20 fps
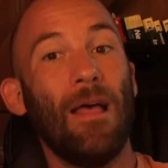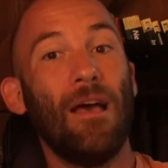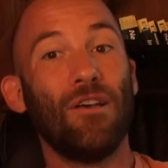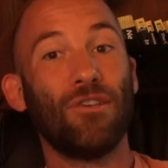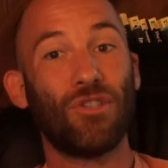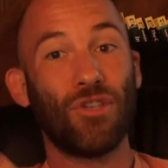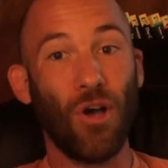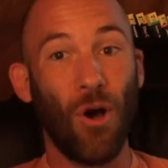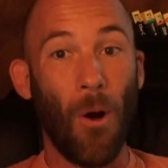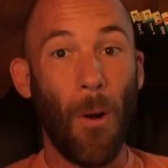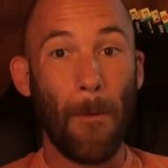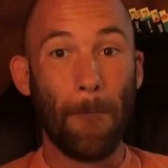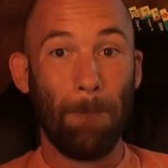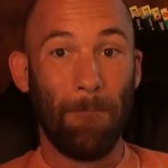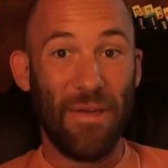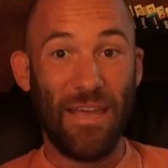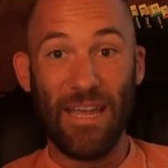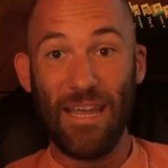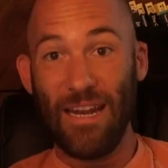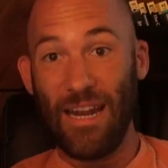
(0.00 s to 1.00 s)
So
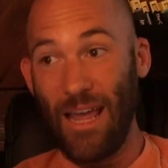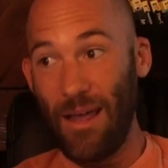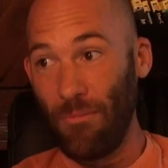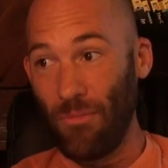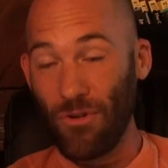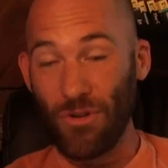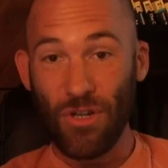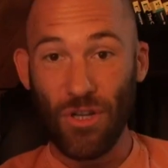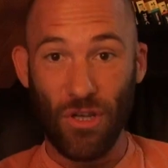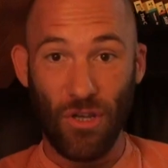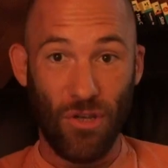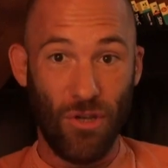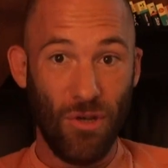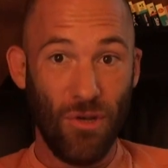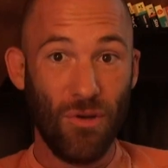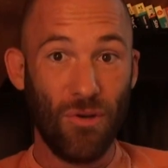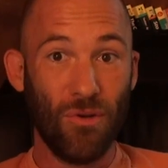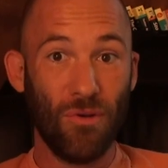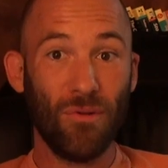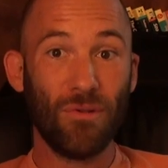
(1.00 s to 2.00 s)
being able to
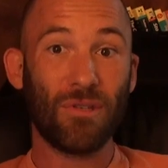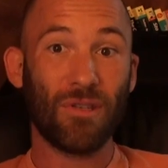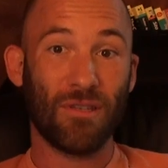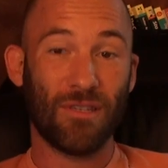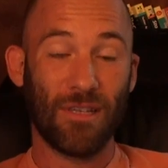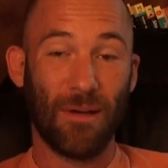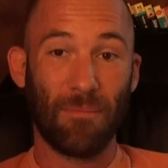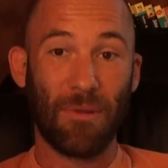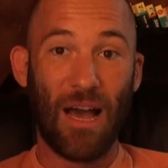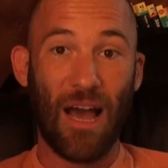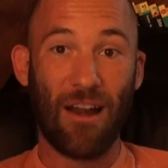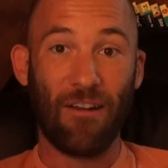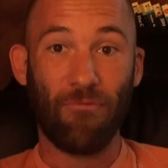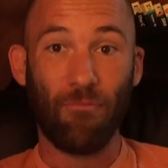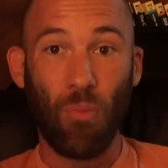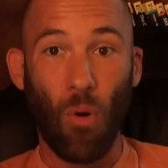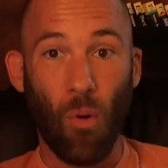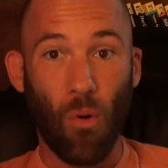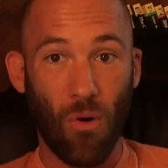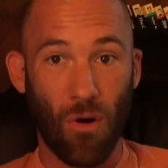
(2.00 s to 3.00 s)
use some kind of
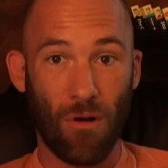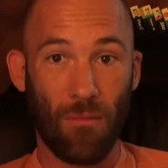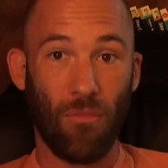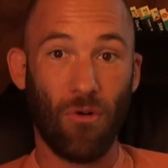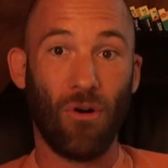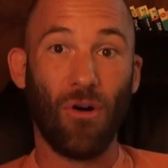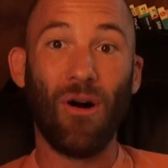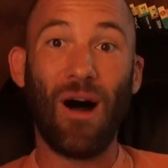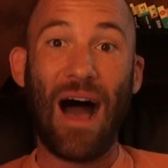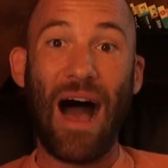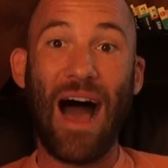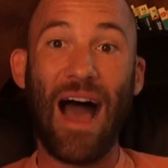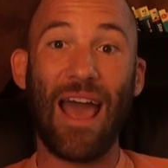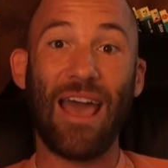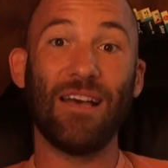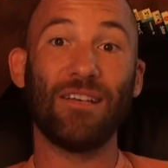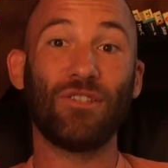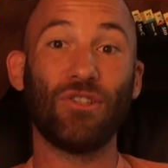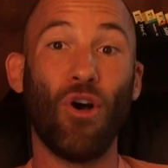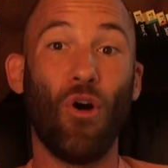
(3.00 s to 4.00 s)
portable
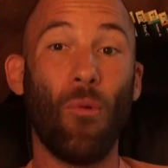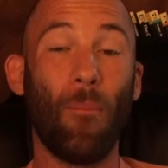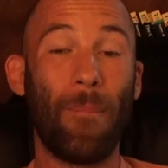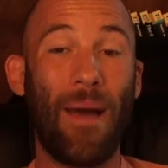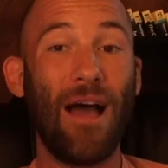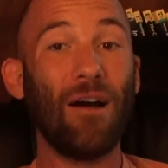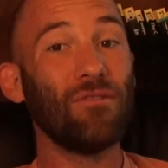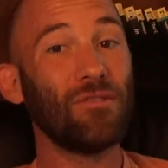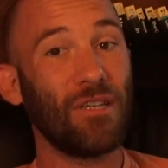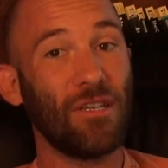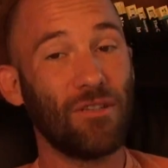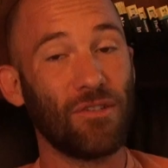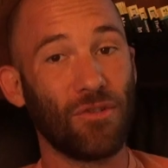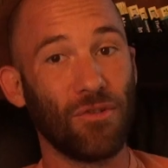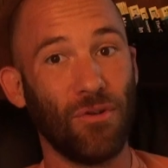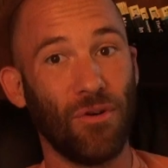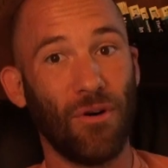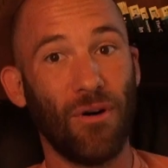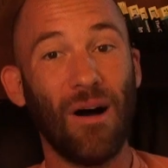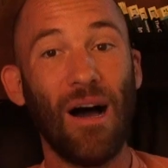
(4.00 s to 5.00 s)
ISO mounting
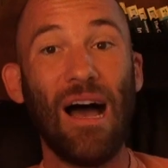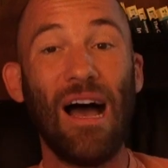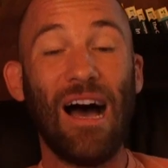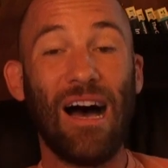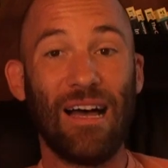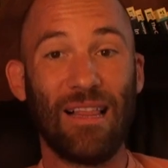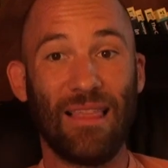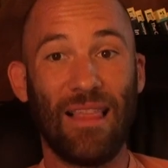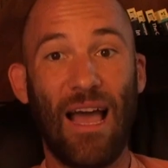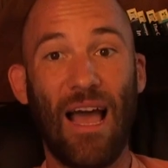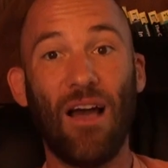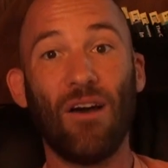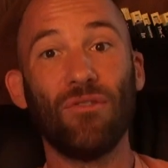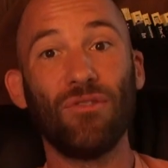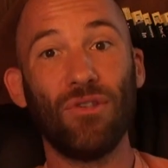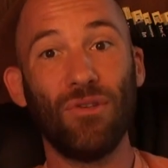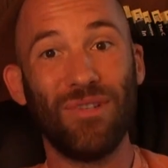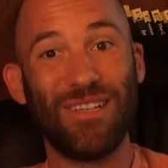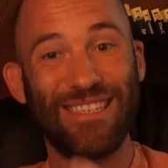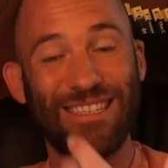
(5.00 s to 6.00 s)
tool
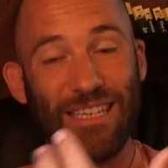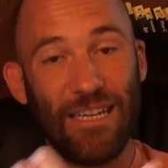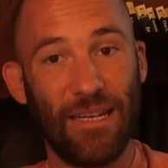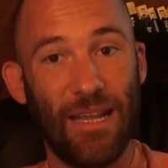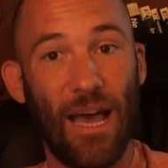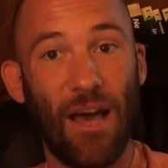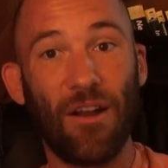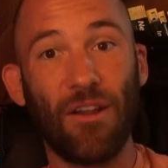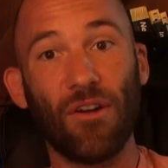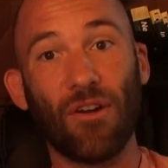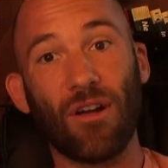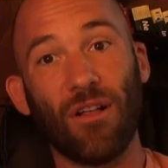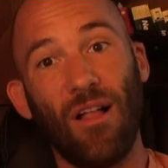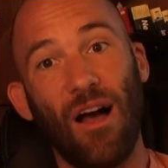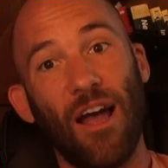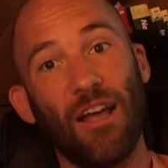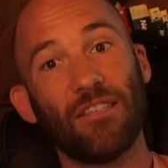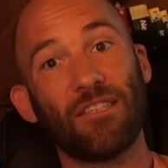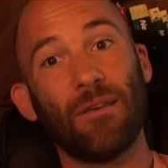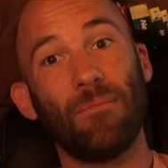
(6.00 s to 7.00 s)
allows you to sit down at your
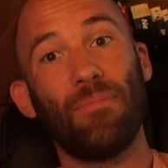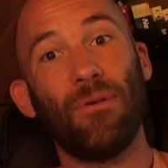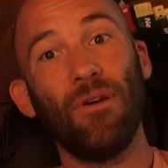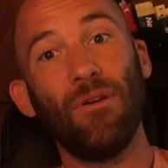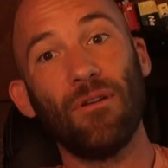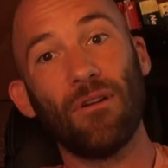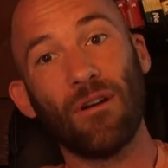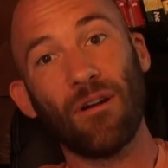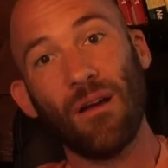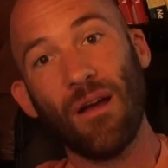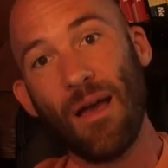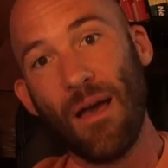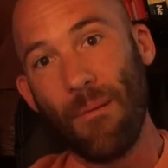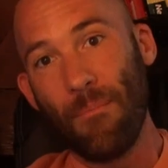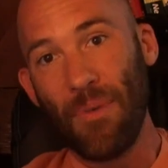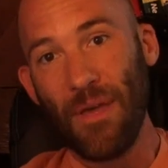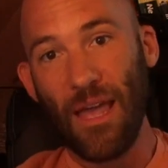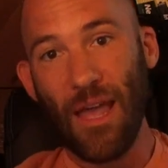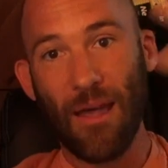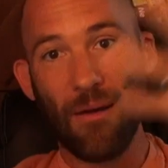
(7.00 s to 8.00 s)
client's computer,
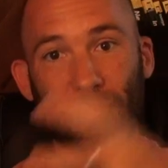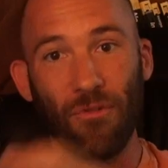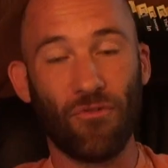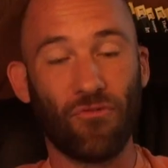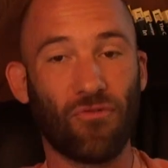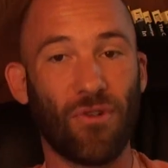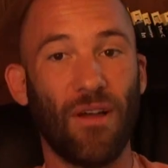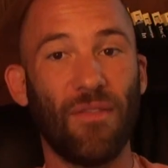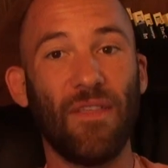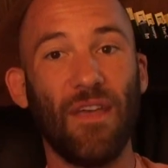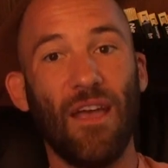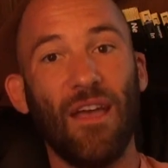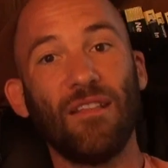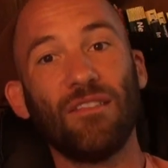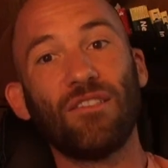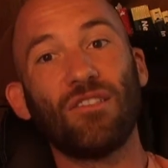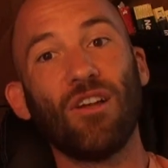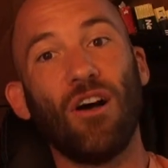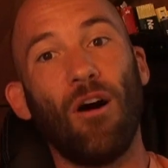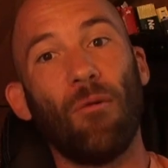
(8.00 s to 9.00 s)
being able to run the
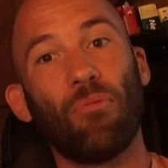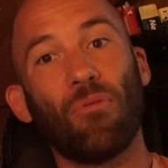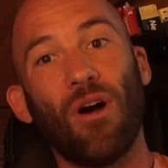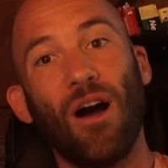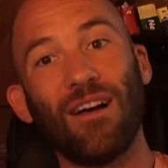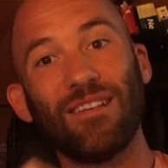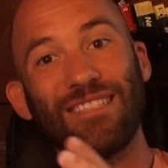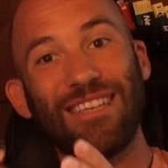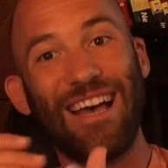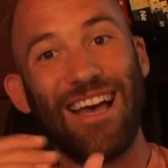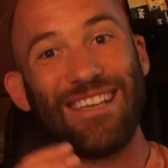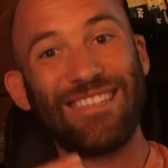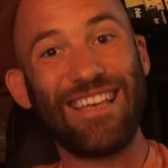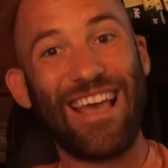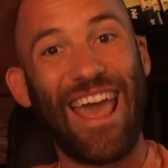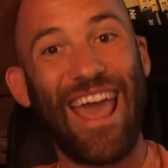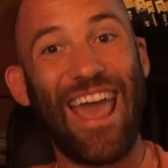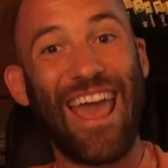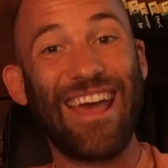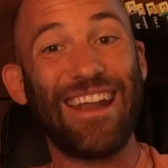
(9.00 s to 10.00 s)
install process,
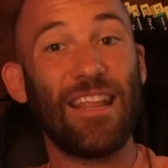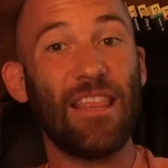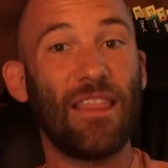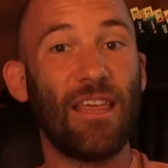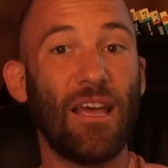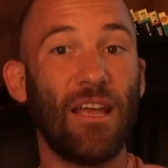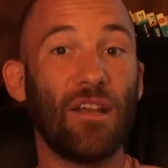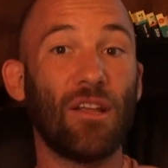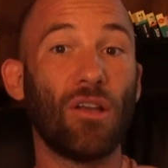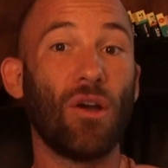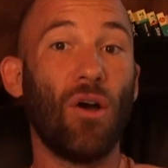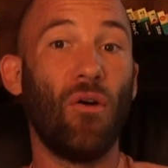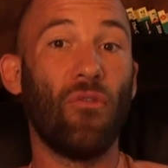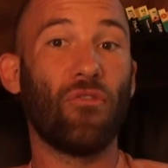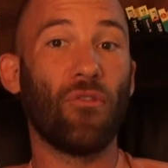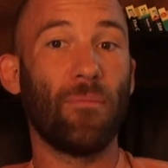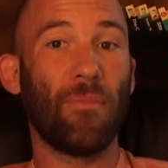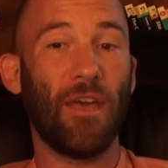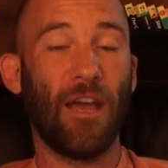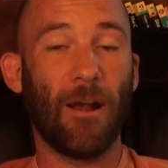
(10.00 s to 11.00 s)
and then go
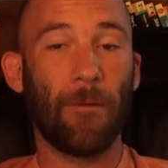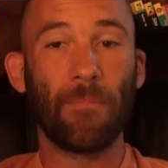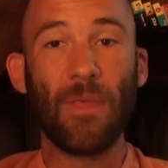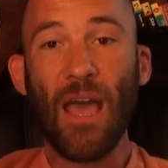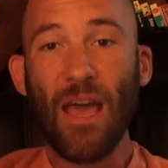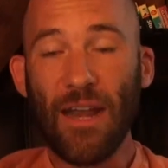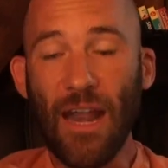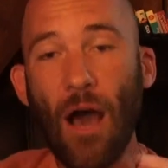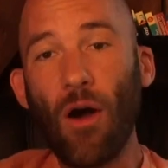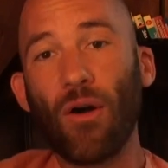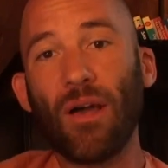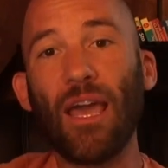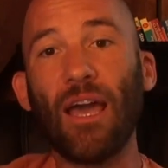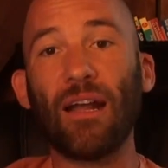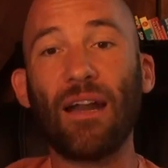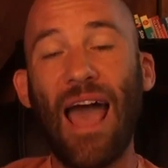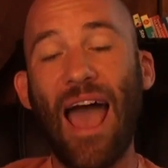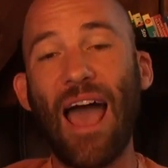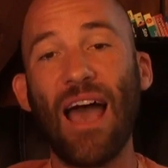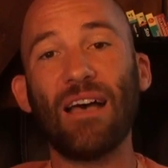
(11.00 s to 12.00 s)
from there. Now
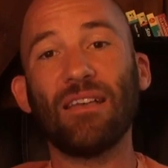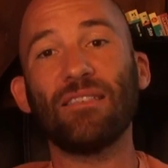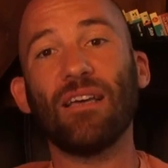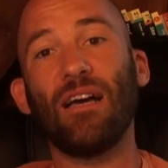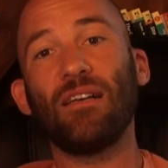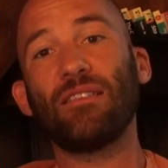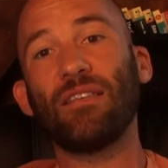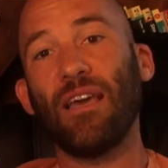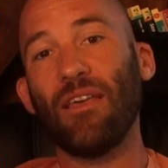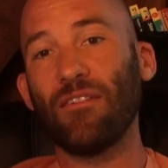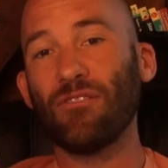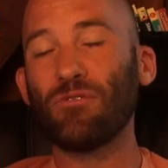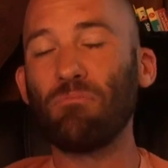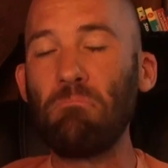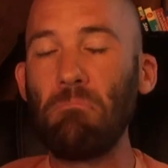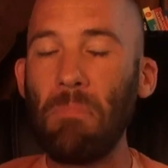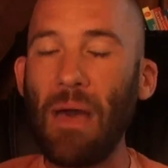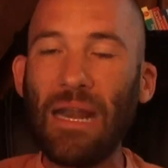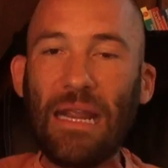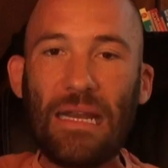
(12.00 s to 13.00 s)
again, as I say, there's
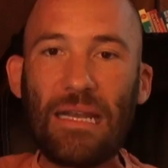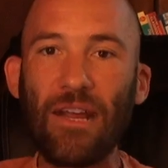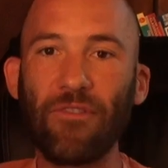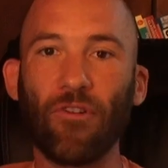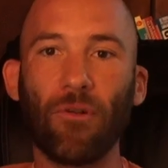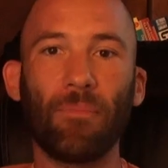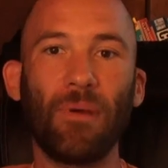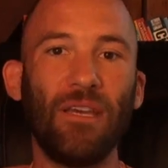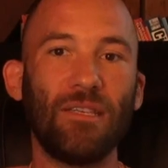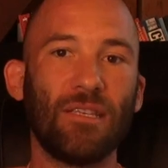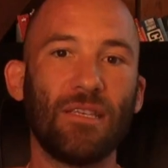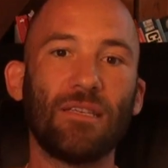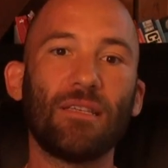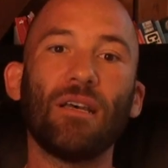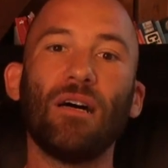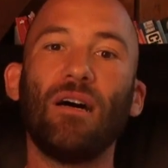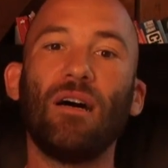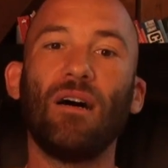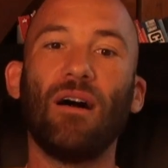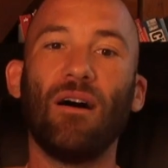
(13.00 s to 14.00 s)
many different pieces
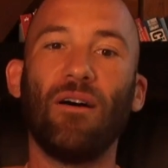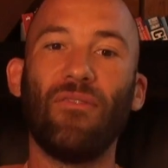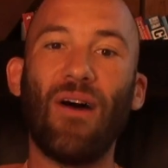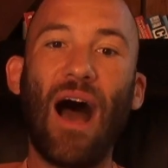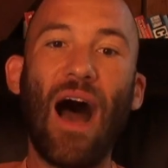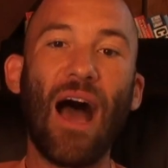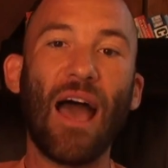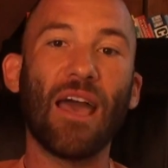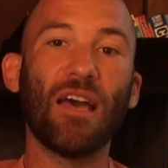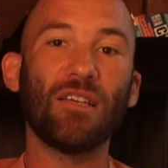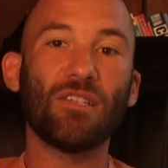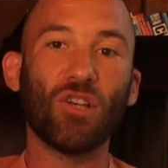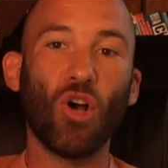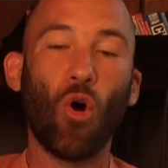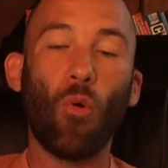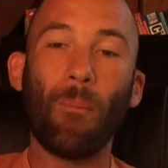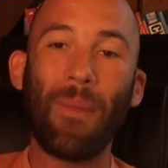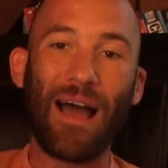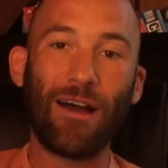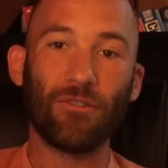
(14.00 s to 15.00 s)
of, of
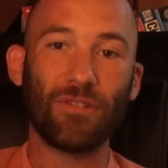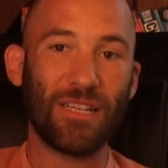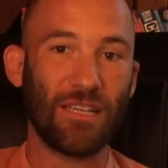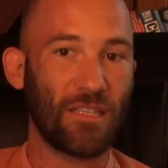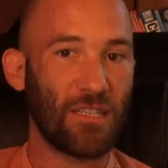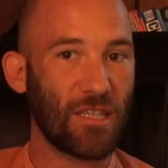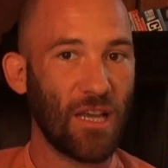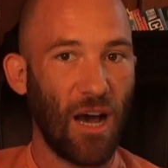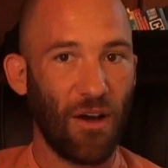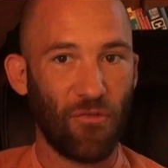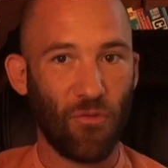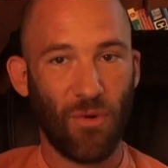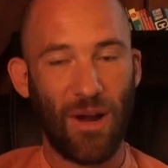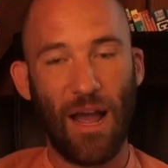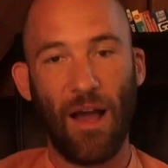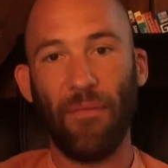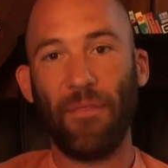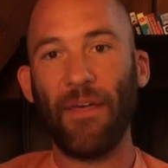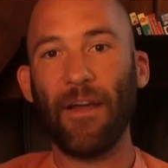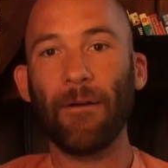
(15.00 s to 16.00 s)
ISO mounting software
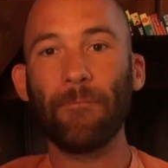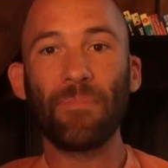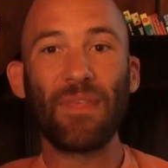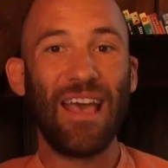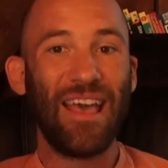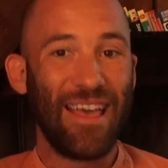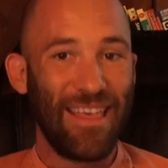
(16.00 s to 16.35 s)
out there.